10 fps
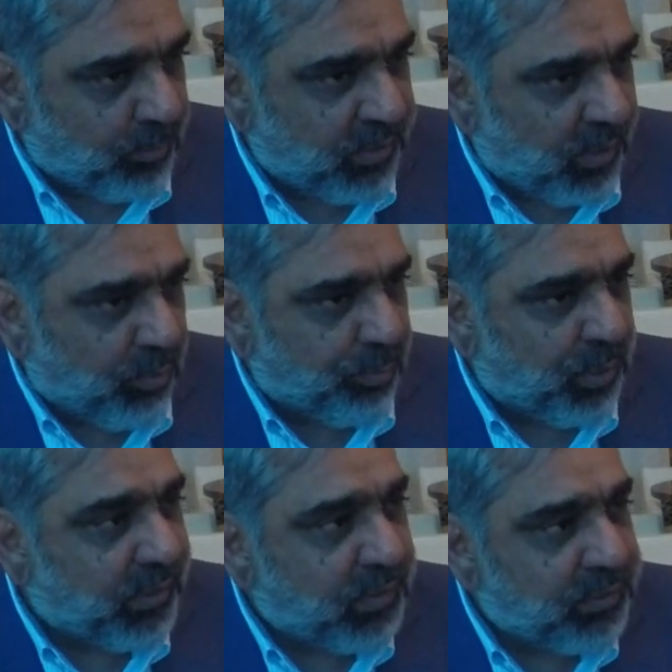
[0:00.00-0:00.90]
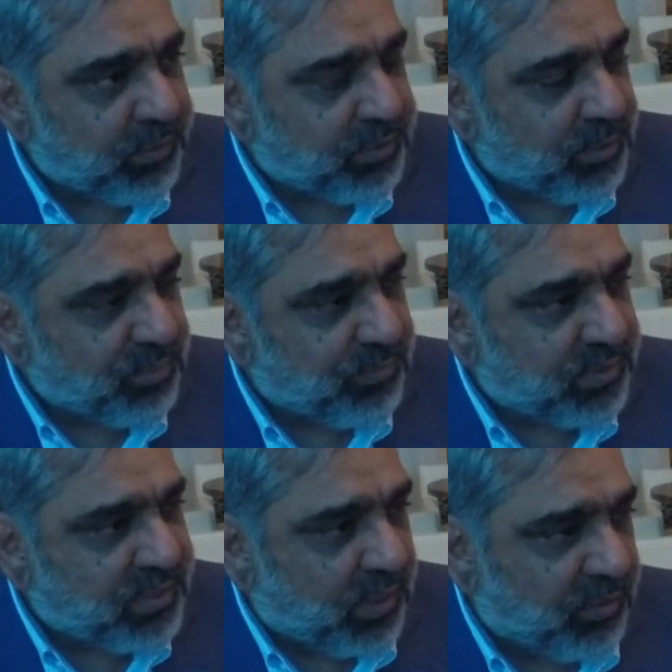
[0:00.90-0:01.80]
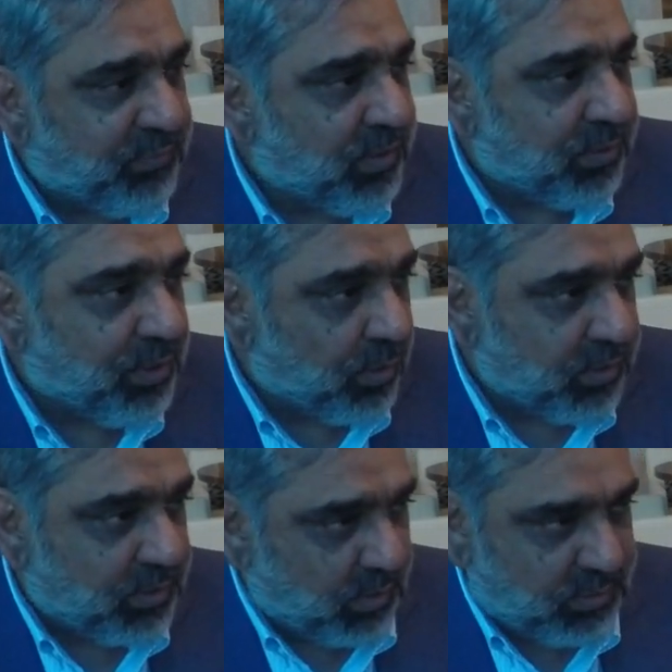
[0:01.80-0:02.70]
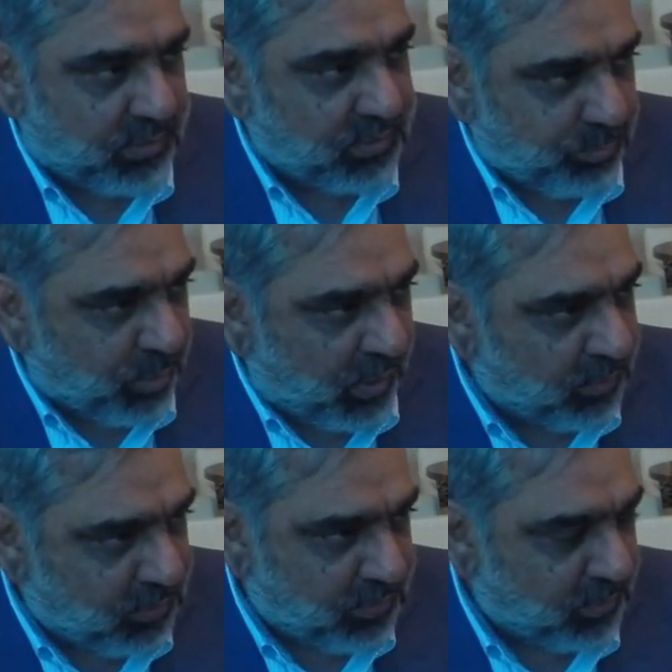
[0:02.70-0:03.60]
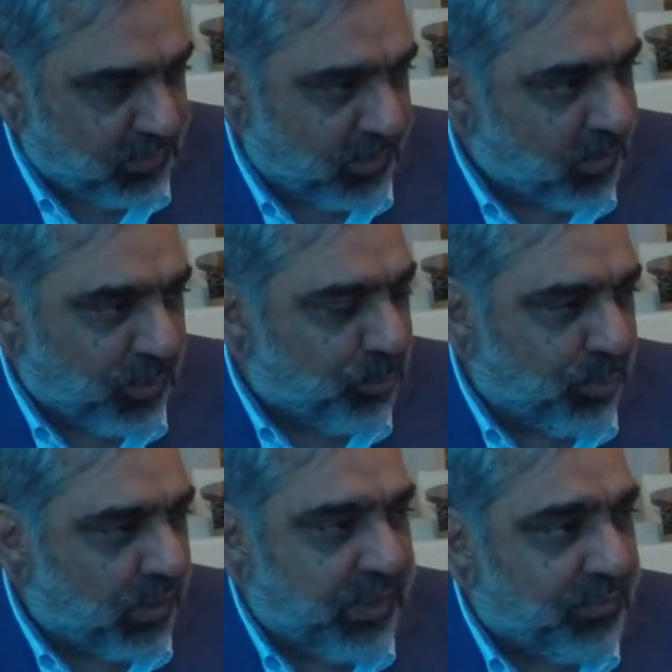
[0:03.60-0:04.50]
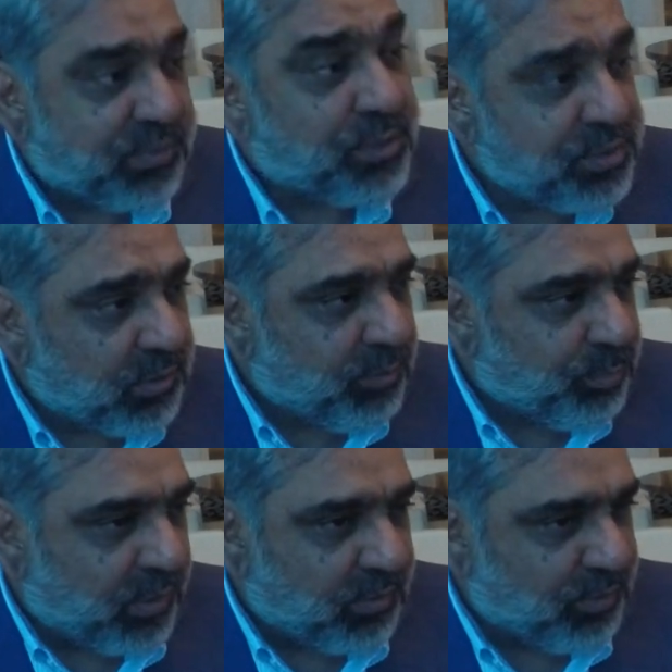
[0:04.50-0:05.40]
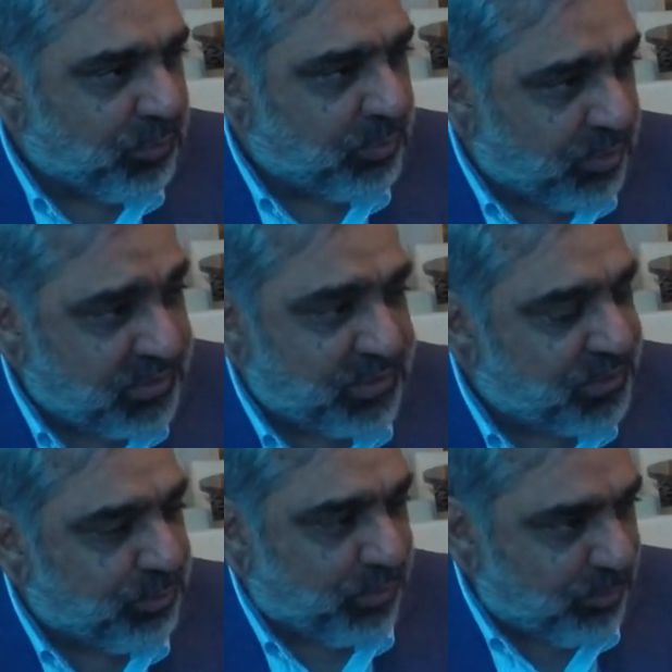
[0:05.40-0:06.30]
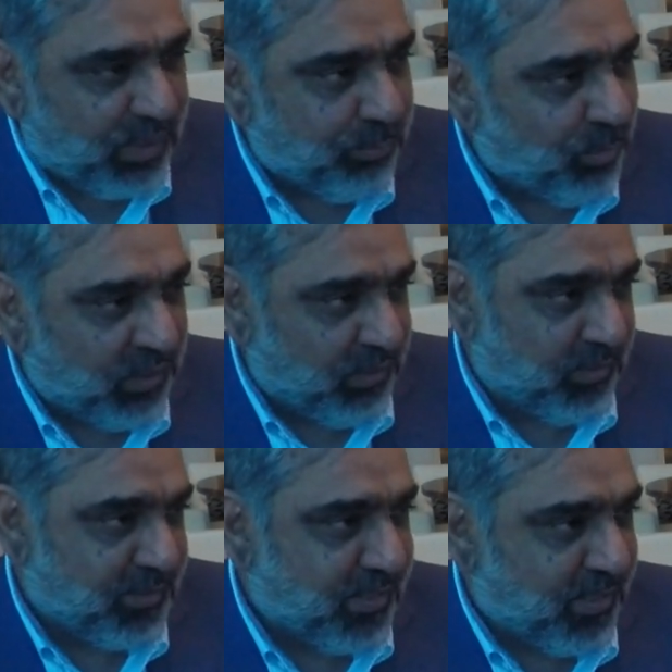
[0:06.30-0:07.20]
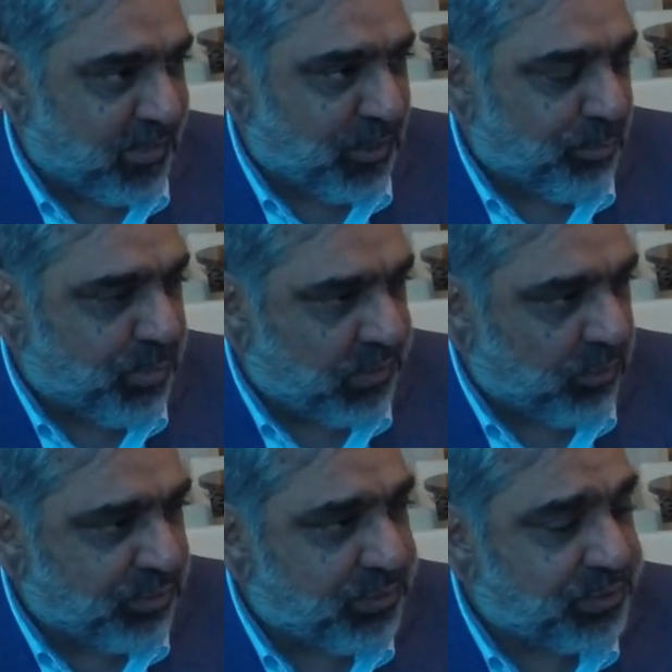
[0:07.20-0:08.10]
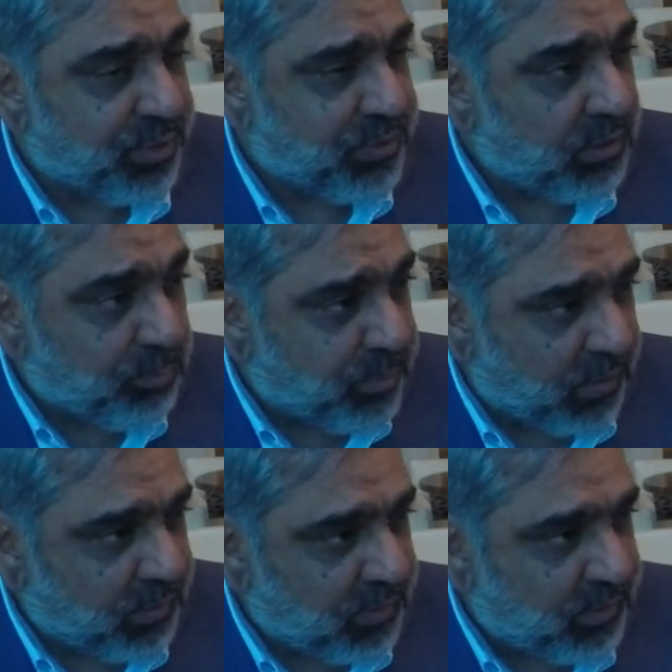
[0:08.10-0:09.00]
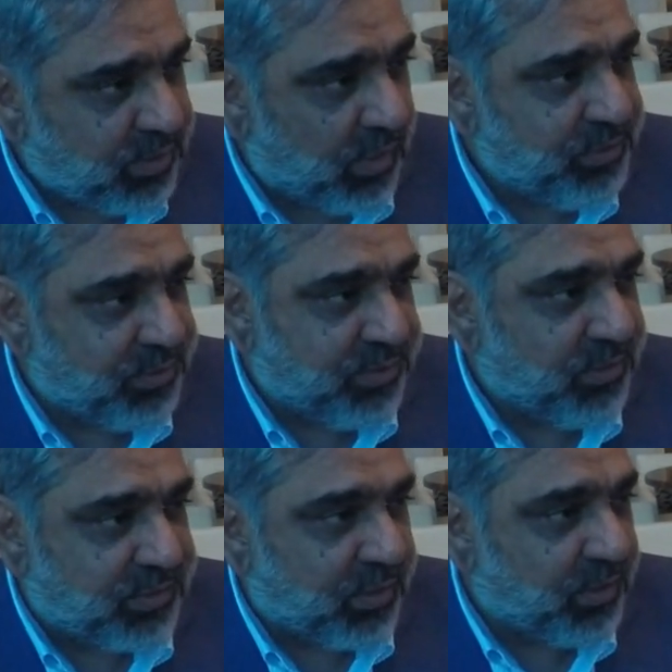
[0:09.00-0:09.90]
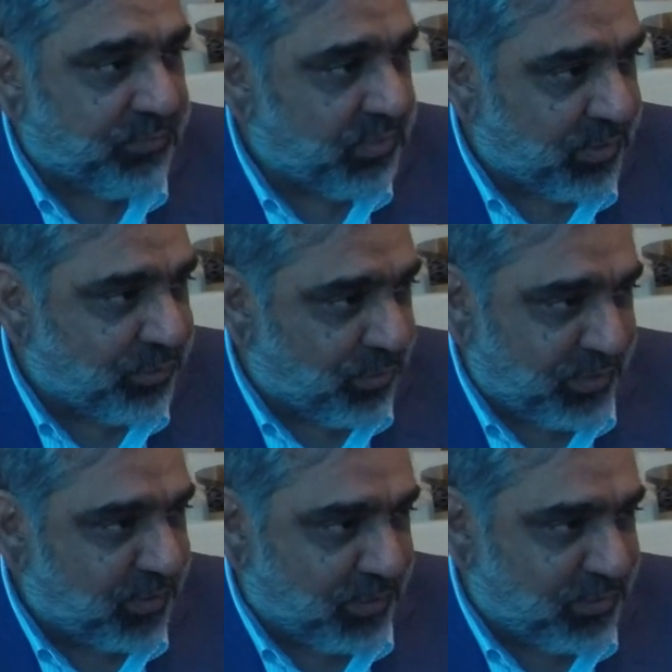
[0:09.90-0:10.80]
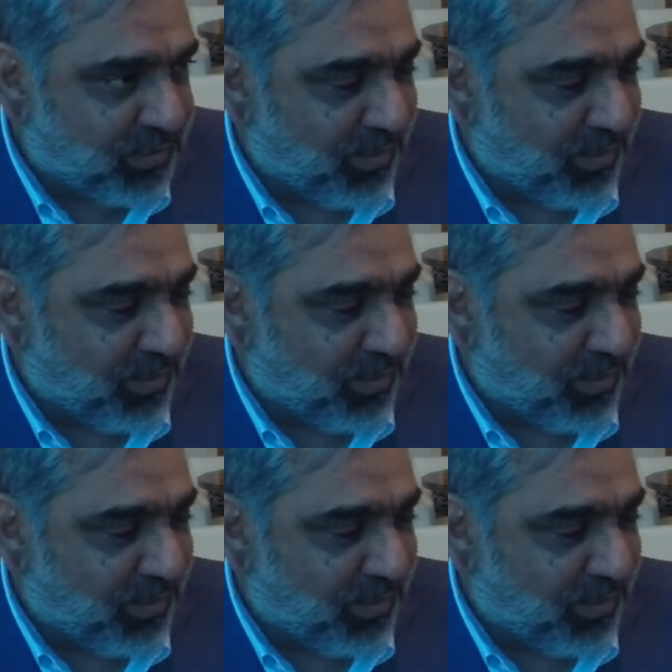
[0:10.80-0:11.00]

our play in terms of the South African context is about, we want to have social impact. We're a business, we want to make money, but also social impact. And the challenges in the South African context